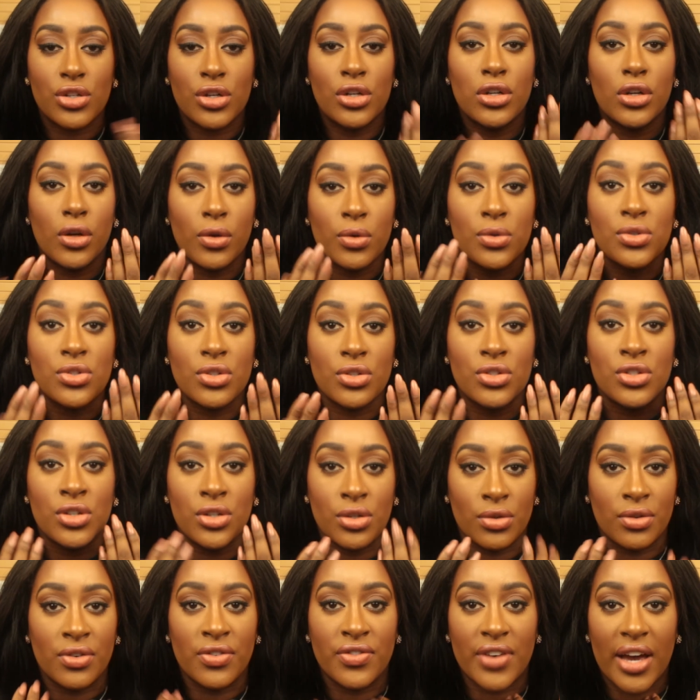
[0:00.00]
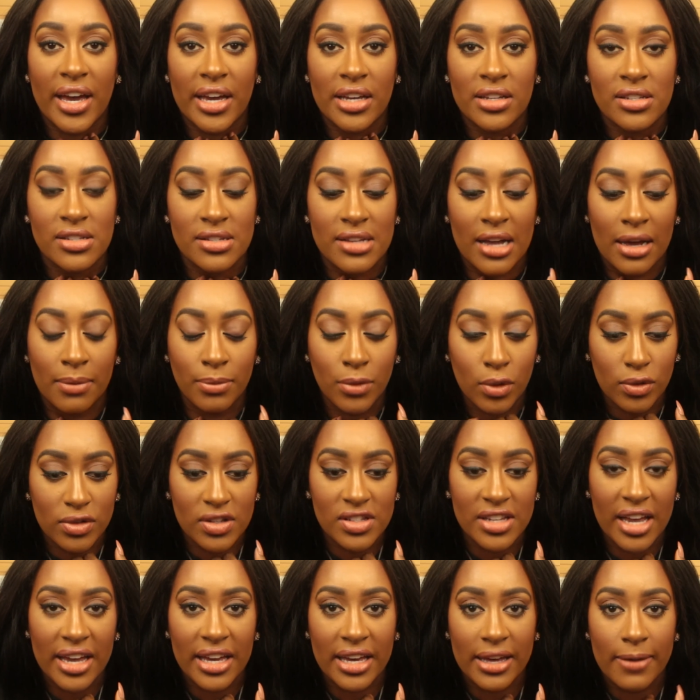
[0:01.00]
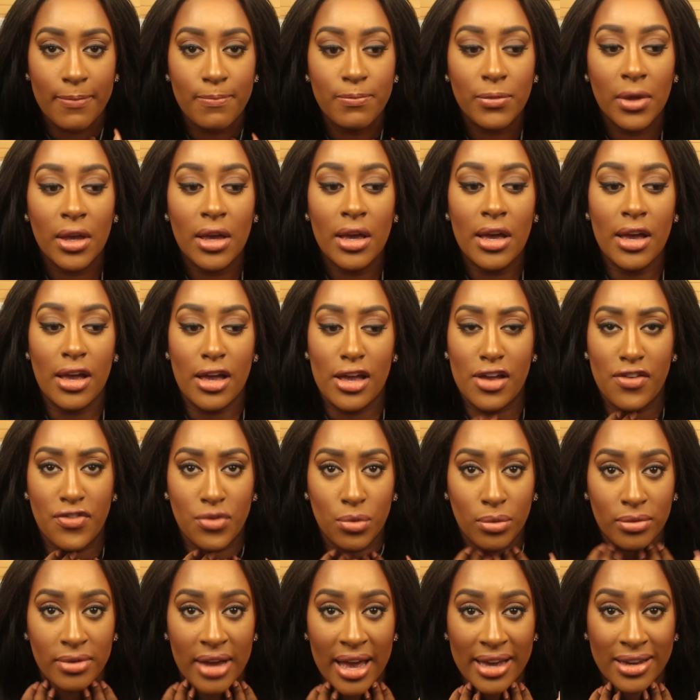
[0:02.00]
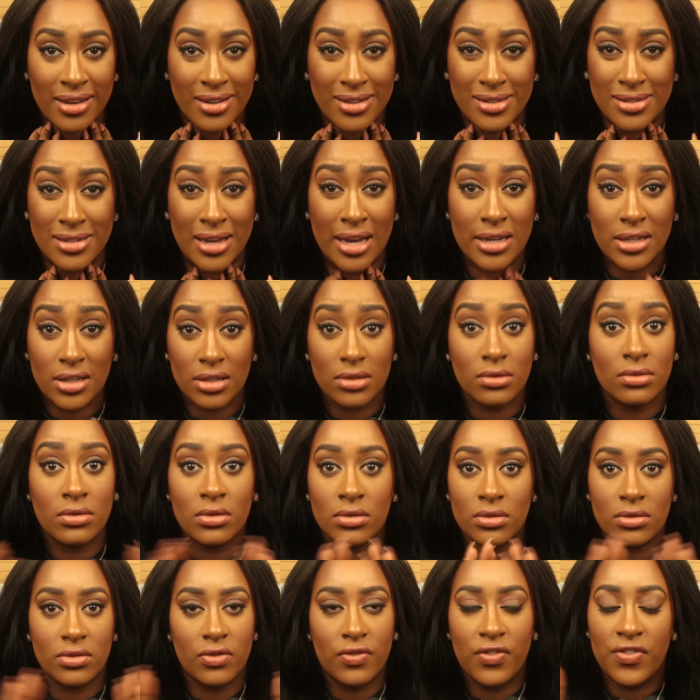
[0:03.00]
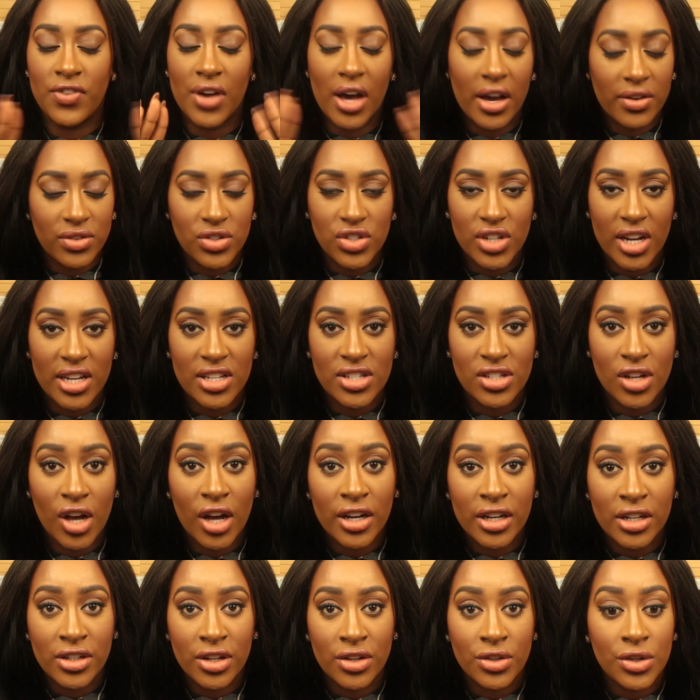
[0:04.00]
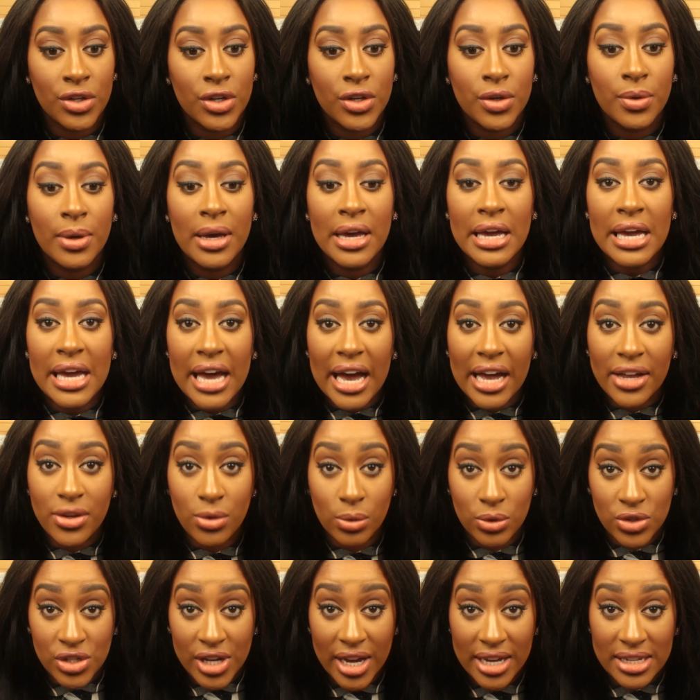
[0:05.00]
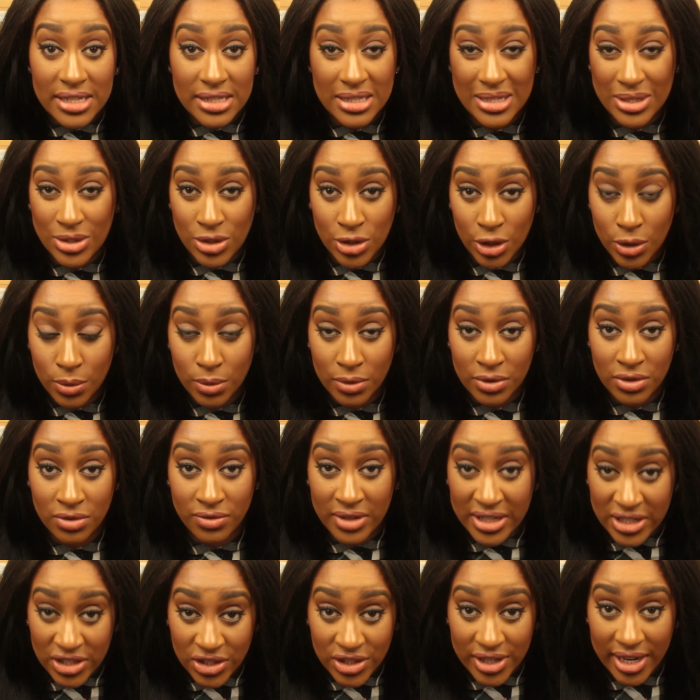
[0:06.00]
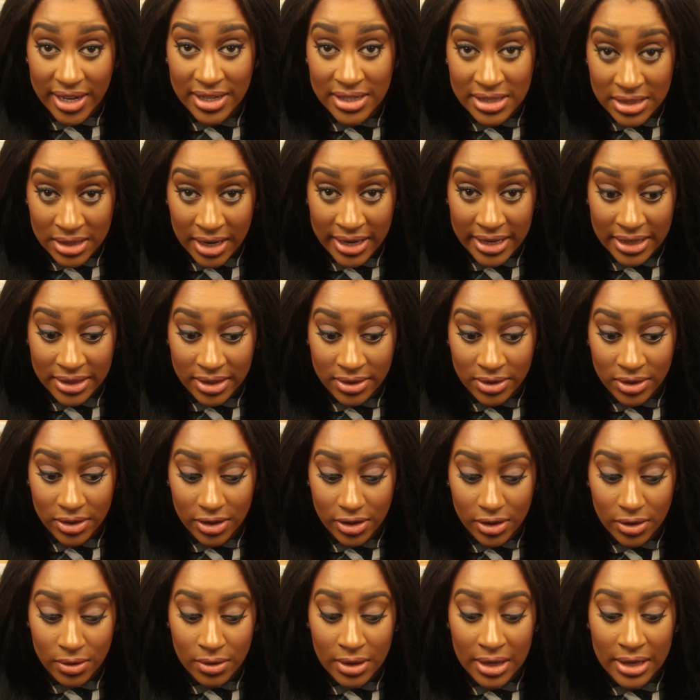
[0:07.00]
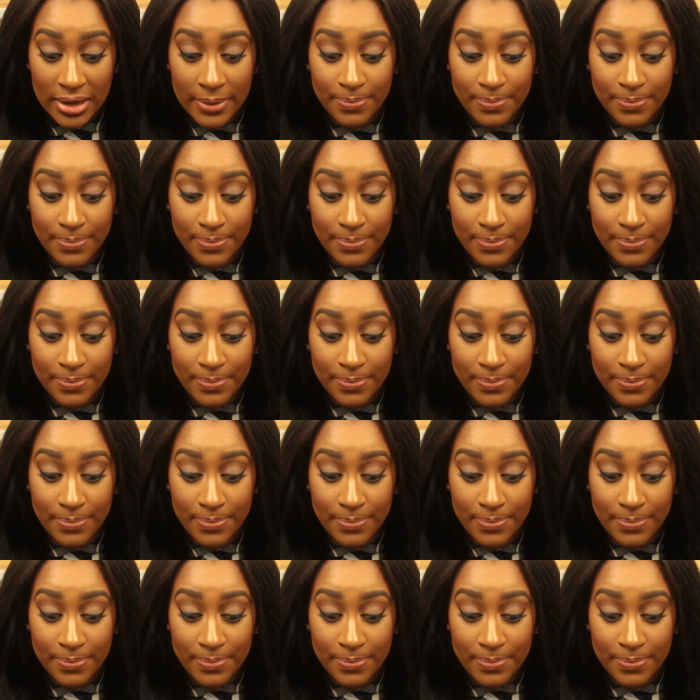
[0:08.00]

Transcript: closer to your face. Now I'm not saying if your neck is like 5 shades darker than you and your chest is 2 or 3 shades lighter than you